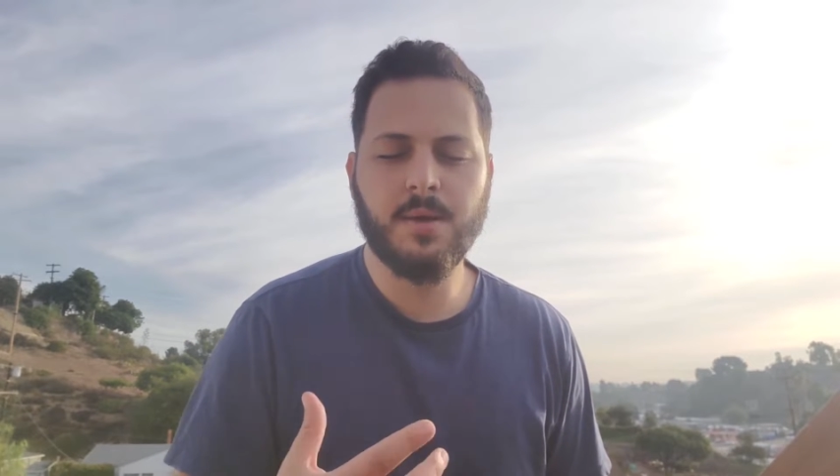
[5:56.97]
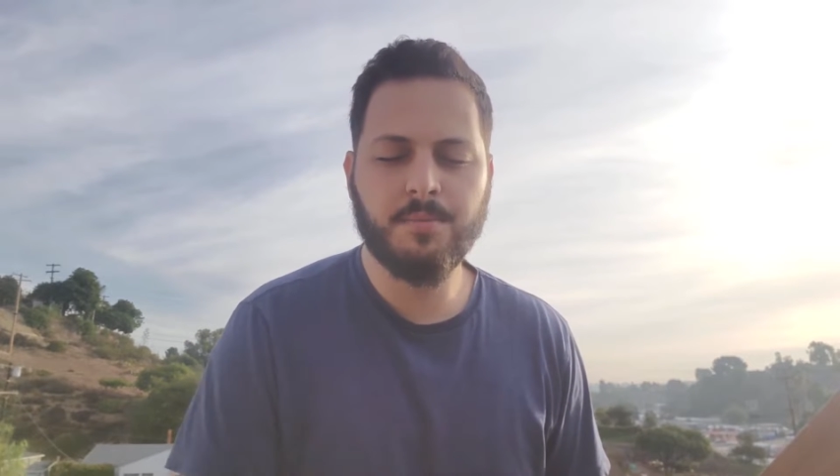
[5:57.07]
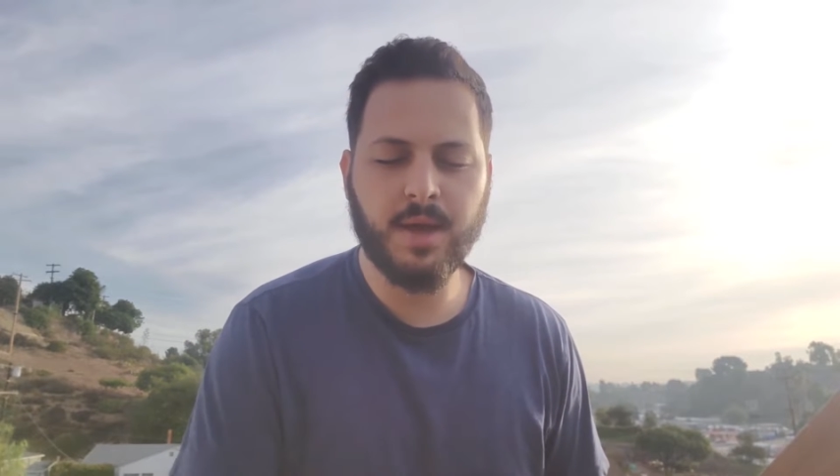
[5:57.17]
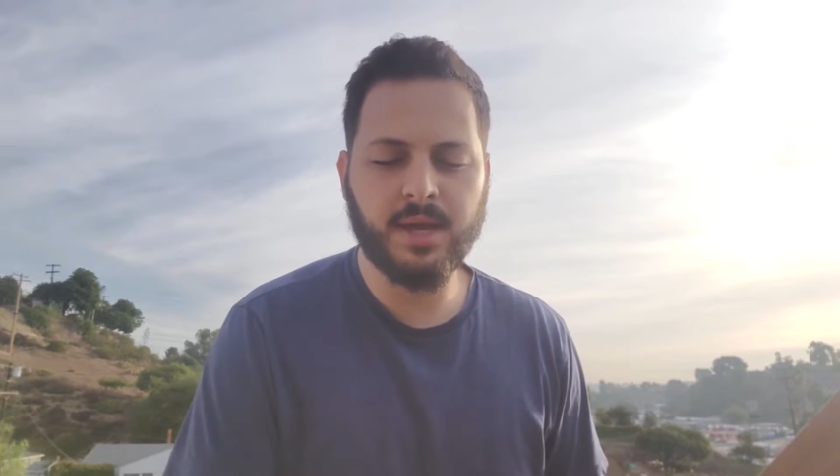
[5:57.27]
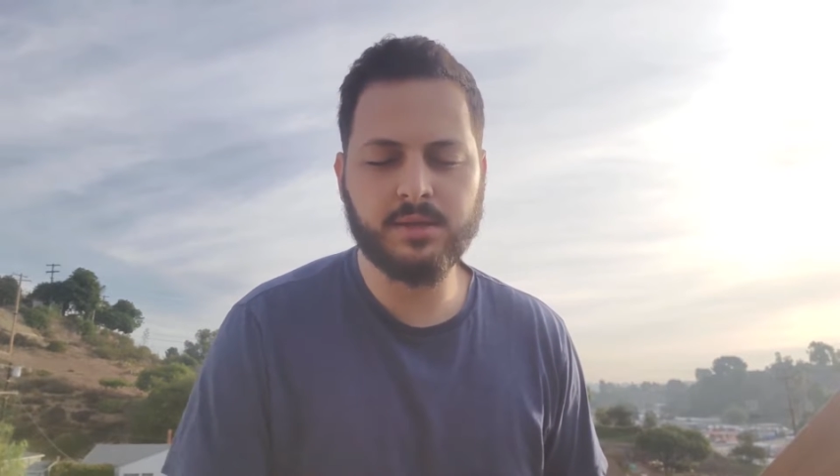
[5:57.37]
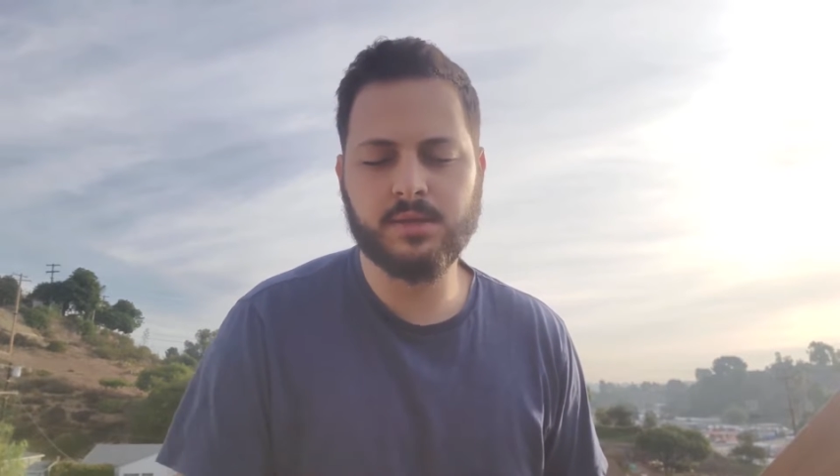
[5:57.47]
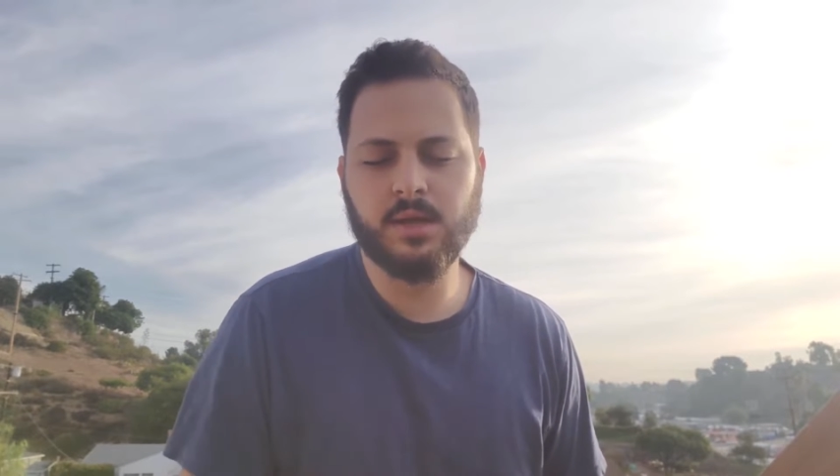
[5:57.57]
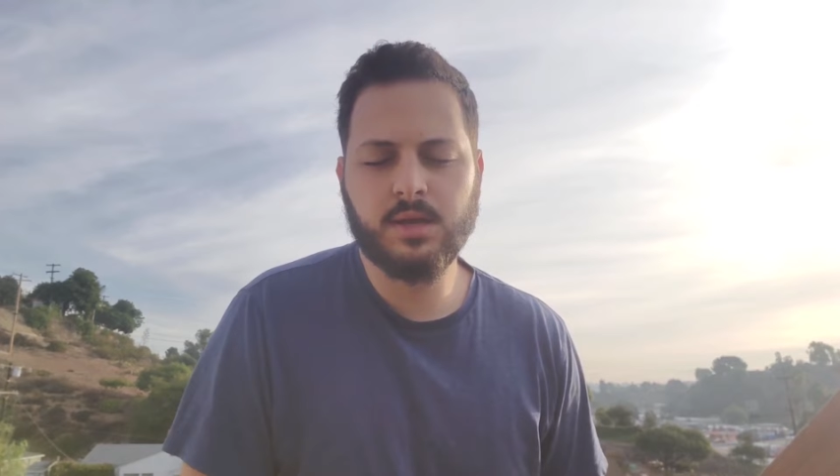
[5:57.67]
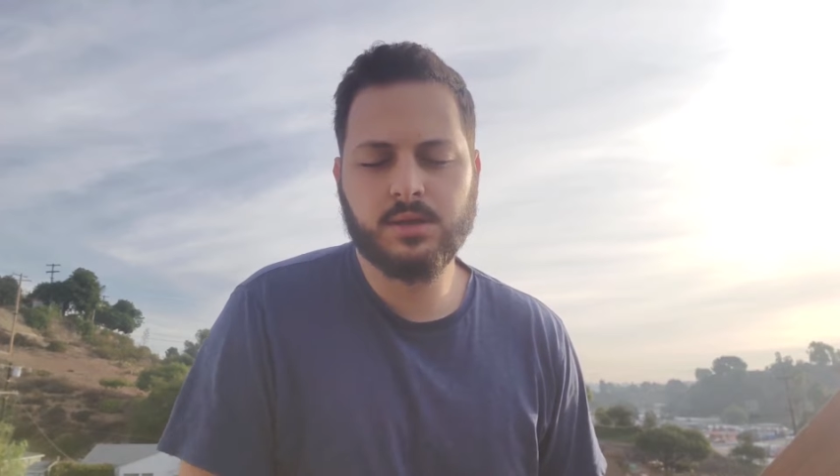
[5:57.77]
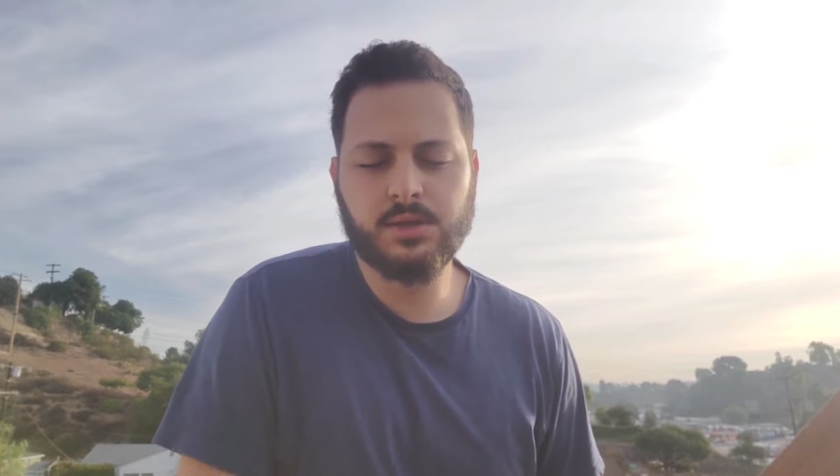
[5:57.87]
made
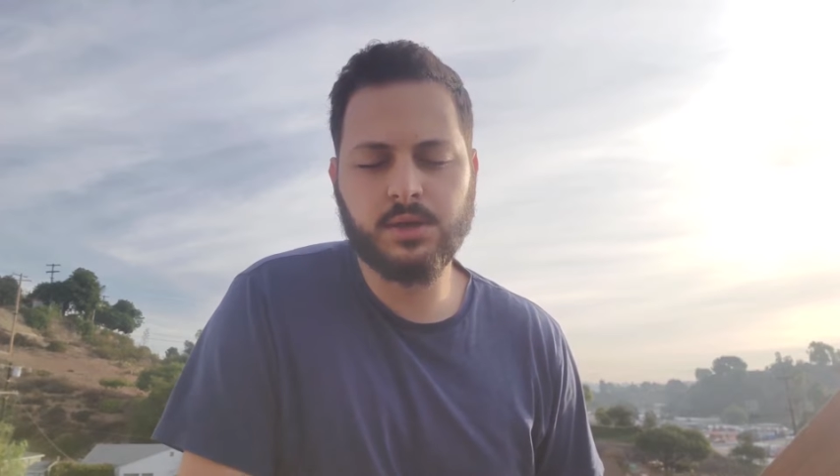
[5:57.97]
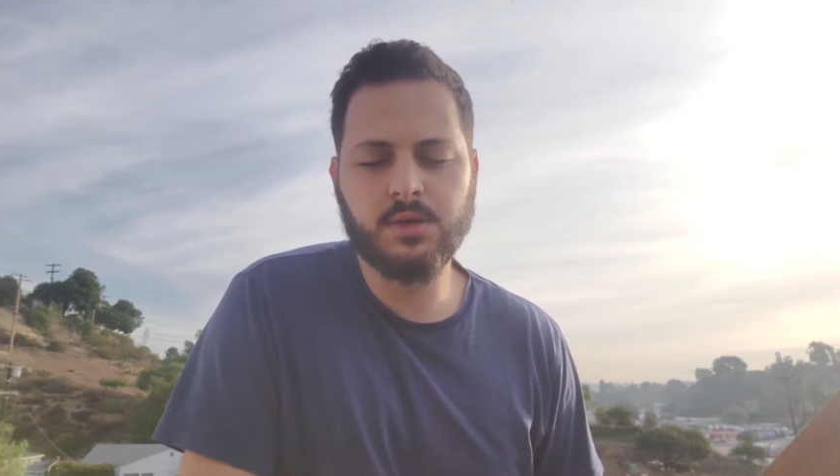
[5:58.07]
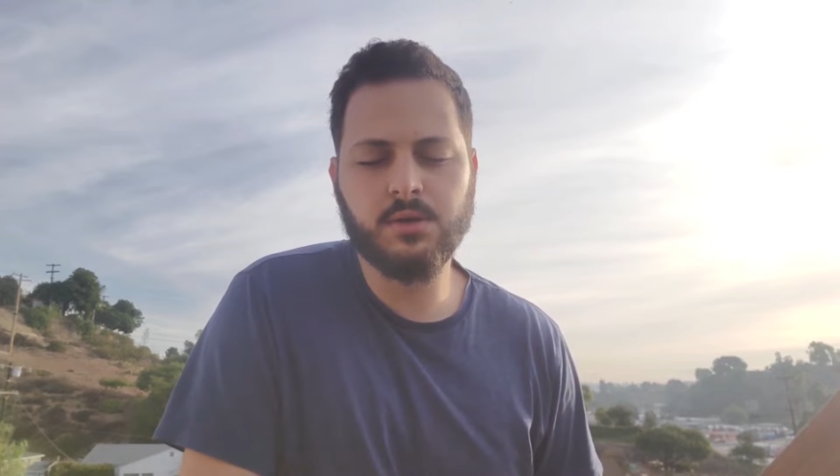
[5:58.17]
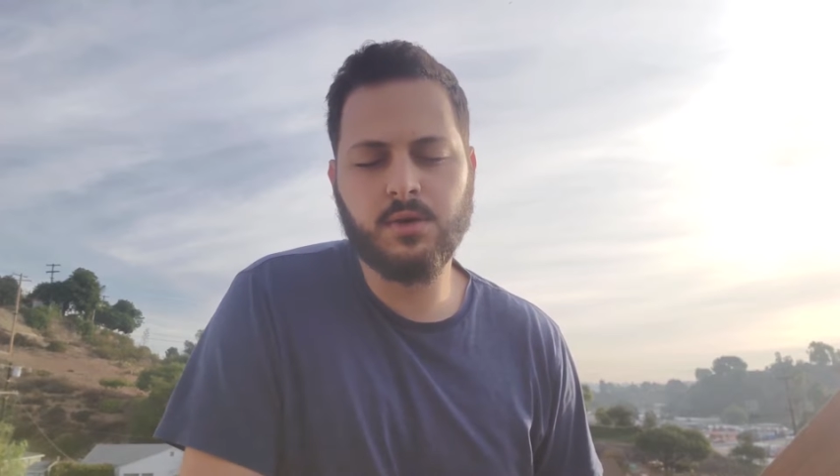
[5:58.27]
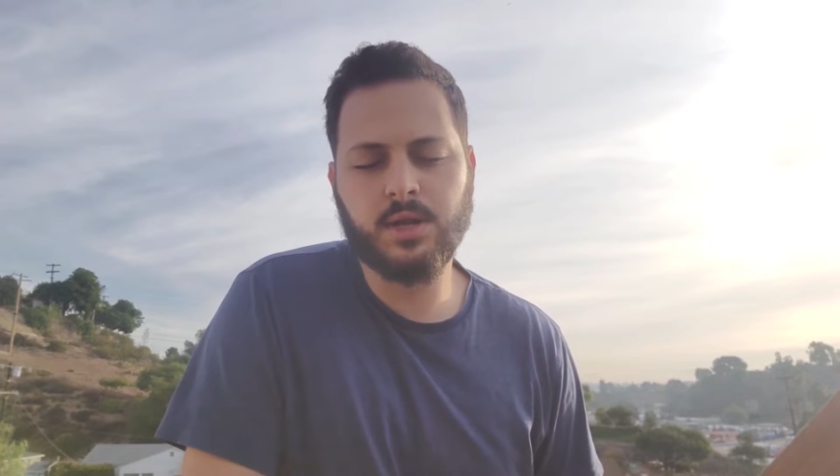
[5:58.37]
to you.